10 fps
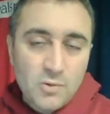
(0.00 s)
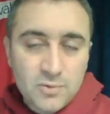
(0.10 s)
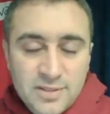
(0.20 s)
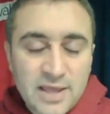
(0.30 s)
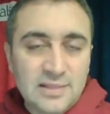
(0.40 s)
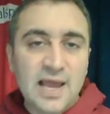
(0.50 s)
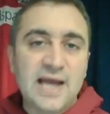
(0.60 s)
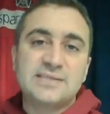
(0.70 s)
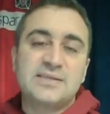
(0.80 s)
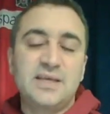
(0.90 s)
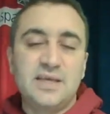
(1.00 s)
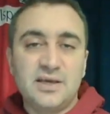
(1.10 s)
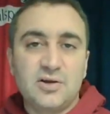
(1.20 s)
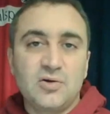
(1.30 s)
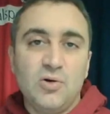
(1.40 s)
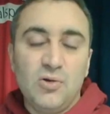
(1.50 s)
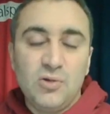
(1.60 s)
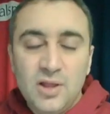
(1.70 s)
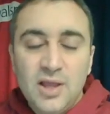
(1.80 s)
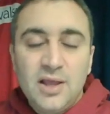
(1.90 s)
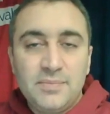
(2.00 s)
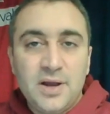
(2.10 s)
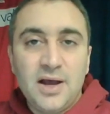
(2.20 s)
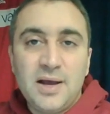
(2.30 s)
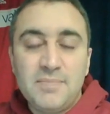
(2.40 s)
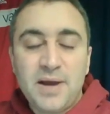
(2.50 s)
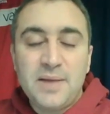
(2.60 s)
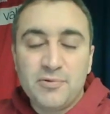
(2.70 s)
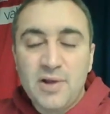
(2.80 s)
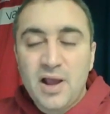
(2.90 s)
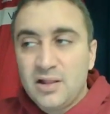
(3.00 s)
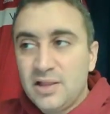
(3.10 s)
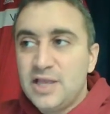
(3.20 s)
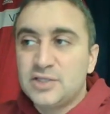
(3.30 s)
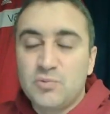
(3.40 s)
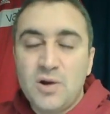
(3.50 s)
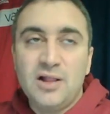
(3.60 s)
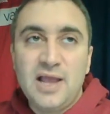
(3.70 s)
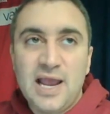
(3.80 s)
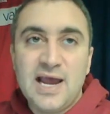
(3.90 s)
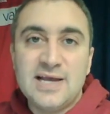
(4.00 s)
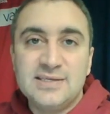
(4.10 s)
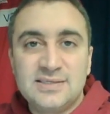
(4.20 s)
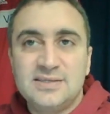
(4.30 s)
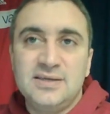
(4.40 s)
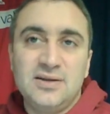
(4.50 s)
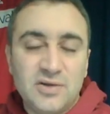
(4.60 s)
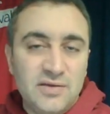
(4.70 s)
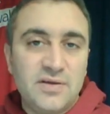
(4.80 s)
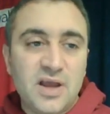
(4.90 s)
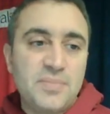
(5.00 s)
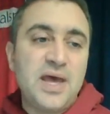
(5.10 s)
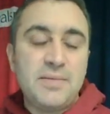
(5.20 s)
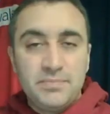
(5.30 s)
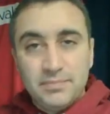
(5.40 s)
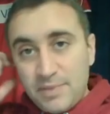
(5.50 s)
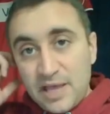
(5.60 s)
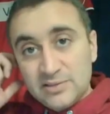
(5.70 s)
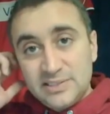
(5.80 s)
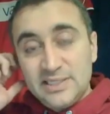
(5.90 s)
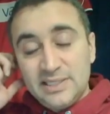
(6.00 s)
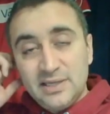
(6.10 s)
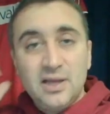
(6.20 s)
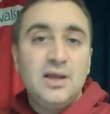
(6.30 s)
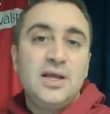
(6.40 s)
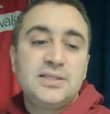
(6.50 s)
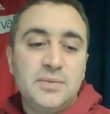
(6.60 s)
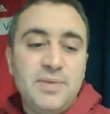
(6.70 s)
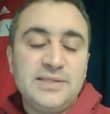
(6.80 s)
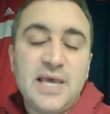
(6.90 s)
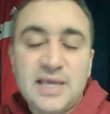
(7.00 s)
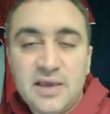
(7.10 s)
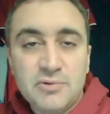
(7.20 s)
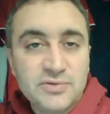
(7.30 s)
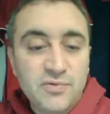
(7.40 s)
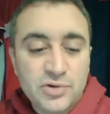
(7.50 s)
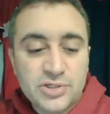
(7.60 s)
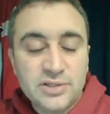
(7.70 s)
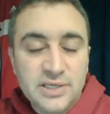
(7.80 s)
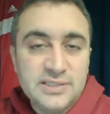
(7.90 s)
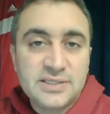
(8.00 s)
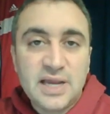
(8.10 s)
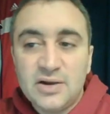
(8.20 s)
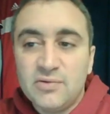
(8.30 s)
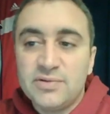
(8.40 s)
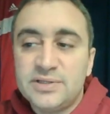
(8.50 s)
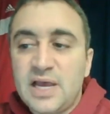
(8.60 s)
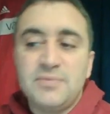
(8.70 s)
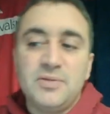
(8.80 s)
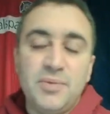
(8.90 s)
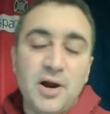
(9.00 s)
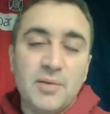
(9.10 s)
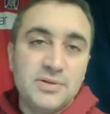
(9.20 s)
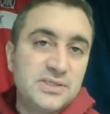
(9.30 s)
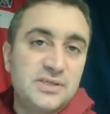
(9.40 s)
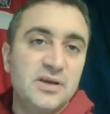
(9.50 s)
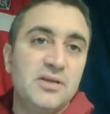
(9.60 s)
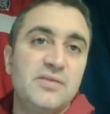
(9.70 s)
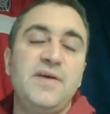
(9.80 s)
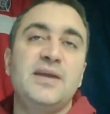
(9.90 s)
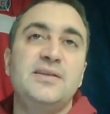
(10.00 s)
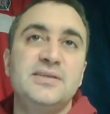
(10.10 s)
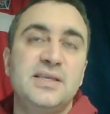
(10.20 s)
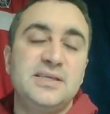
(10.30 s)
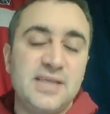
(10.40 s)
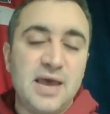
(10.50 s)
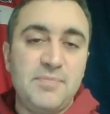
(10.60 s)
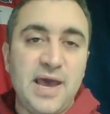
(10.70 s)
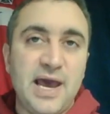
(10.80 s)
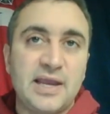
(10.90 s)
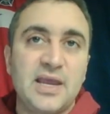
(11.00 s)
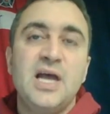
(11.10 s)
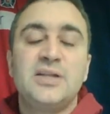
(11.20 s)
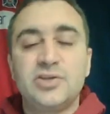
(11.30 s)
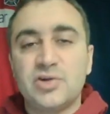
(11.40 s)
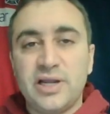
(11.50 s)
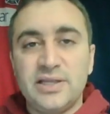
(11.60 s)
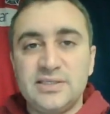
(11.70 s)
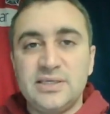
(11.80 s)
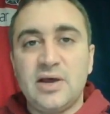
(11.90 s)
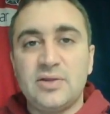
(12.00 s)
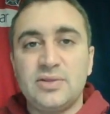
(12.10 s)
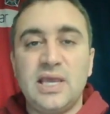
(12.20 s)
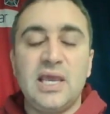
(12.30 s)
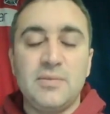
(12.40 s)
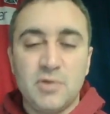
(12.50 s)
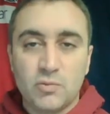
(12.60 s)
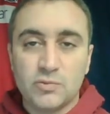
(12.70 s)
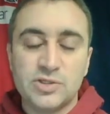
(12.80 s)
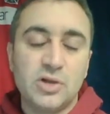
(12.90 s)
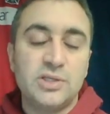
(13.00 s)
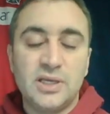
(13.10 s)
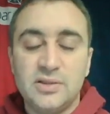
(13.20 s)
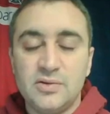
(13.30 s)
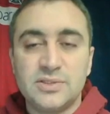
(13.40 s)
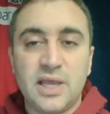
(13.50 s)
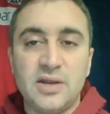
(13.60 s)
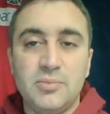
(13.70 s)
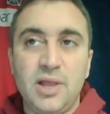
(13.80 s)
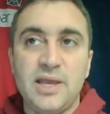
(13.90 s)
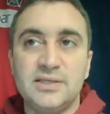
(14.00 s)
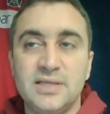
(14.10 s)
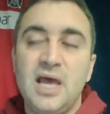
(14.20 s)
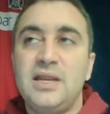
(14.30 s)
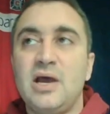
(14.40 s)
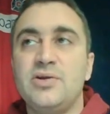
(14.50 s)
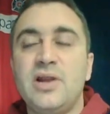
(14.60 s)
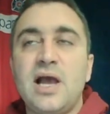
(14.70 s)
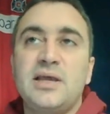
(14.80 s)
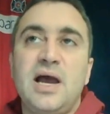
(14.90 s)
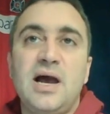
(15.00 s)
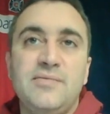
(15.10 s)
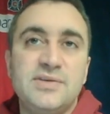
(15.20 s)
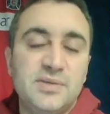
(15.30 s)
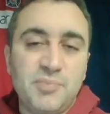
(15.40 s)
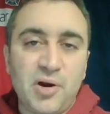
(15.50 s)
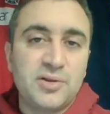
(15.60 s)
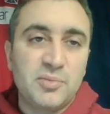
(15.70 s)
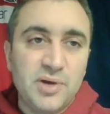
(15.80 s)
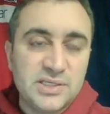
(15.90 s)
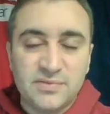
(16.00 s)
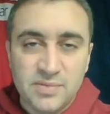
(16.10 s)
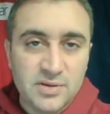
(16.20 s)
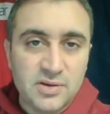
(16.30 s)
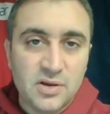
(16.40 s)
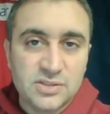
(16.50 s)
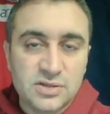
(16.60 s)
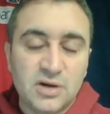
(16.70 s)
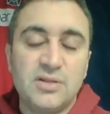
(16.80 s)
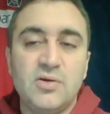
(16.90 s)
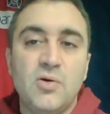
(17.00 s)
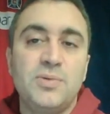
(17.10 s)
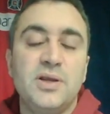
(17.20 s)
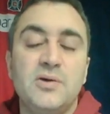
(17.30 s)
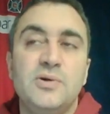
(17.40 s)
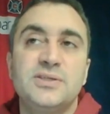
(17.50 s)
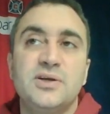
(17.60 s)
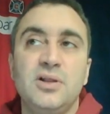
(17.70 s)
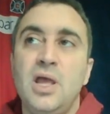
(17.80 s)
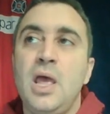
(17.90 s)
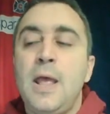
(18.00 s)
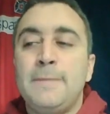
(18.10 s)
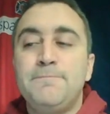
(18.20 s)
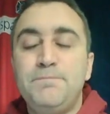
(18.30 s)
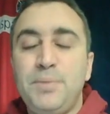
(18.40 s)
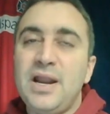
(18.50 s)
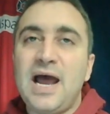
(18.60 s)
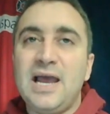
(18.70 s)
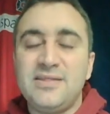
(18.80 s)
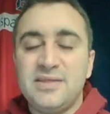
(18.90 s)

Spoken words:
with that last kick goal by Morel, as well as giving up that penalty to Benteke, which fortunately he skied over the top of the bar. But still, the fact is they sat back to try and see out the game, resulting in those kind of plays. Now, you're not going to obviously park the bus from the start of the opening whistle, but I